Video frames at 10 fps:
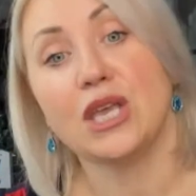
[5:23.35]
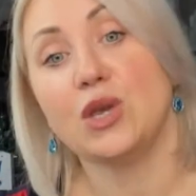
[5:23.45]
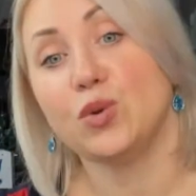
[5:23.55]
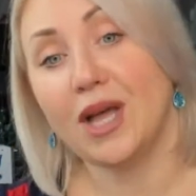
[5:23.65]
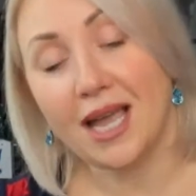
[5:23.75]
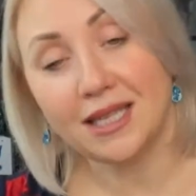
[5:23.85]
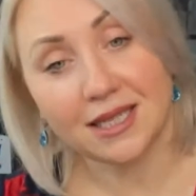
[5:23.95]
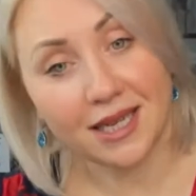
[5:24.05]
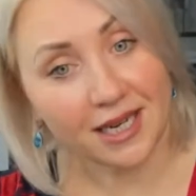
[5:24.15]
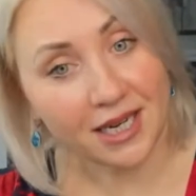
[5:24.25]

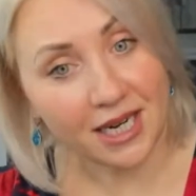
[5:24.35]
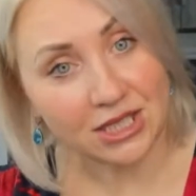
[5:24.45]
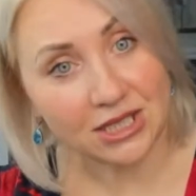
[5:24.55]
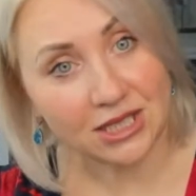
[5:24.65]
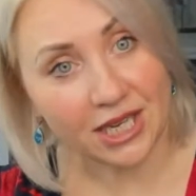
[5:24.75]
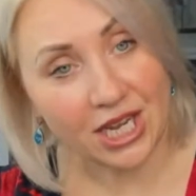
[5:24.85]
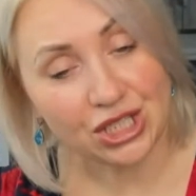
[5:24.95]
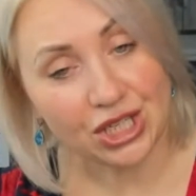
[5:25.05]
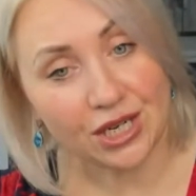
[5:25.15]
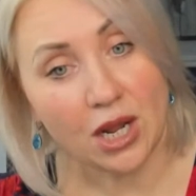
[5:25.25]
United Care
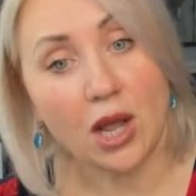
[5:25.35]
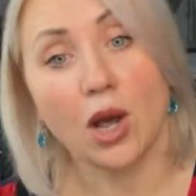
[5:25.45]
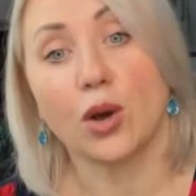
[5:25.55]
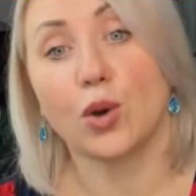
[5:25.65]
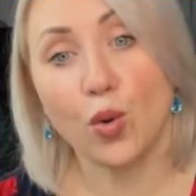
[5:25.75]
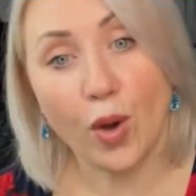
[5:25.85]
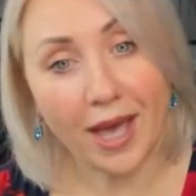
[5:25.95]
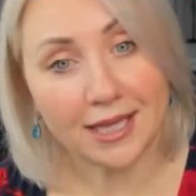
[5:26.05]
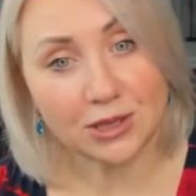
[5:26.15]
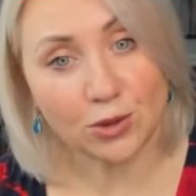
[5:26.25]
registration, who
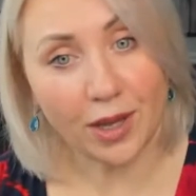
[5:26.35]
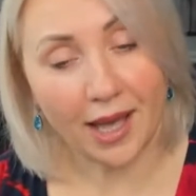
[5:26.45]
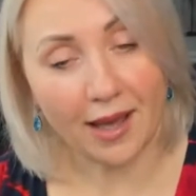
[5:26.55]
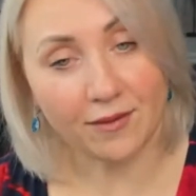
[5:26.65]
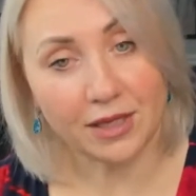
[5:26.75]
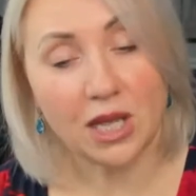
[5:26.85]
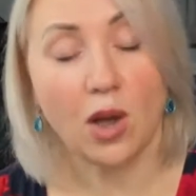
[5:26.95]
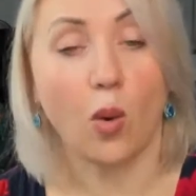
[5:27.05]
has to have it,